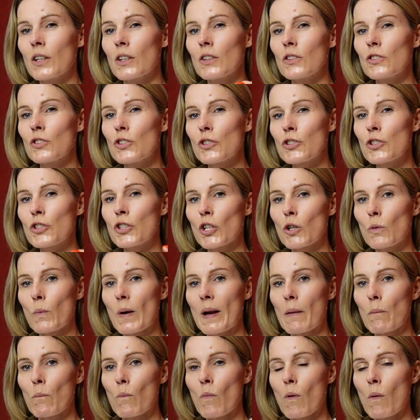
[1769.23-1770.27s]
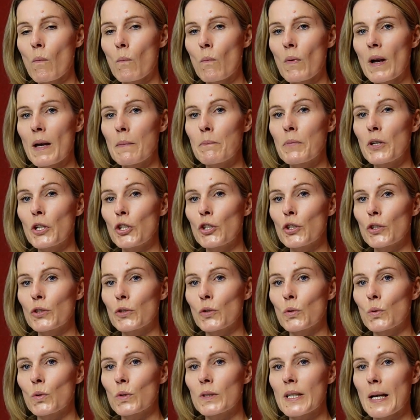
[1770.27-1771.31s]
you should have went one way, but you
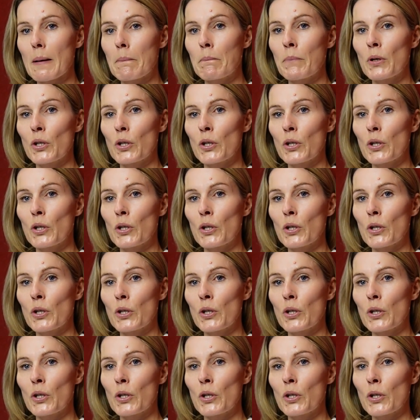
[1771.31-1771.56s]
ignored that,